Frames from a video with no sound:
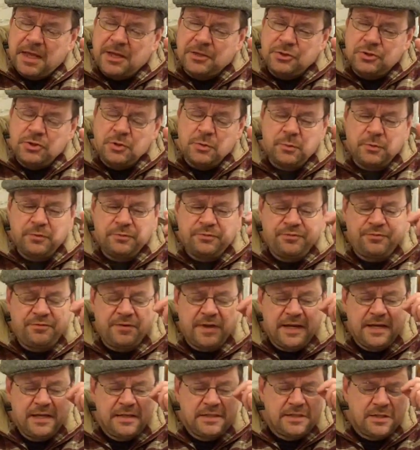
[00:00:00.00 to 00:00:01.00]
And you will
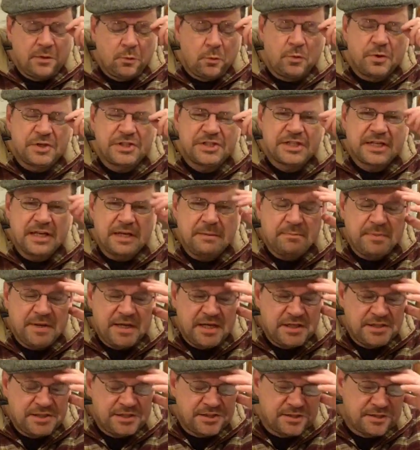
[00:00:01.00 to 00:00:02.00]
find at
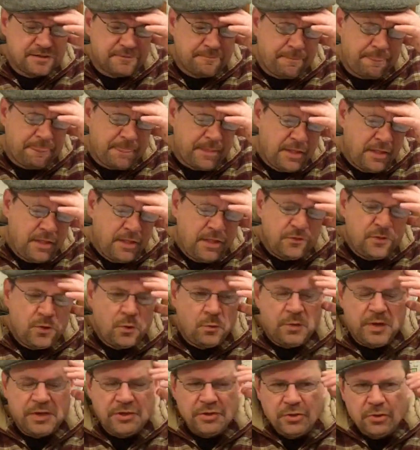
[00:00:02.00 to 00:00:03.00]
WhiskyBase
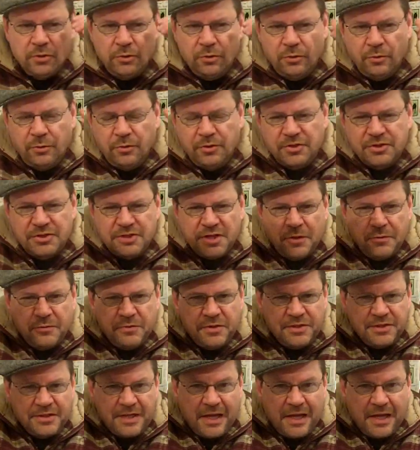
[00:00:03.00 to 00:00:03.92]
that when you look down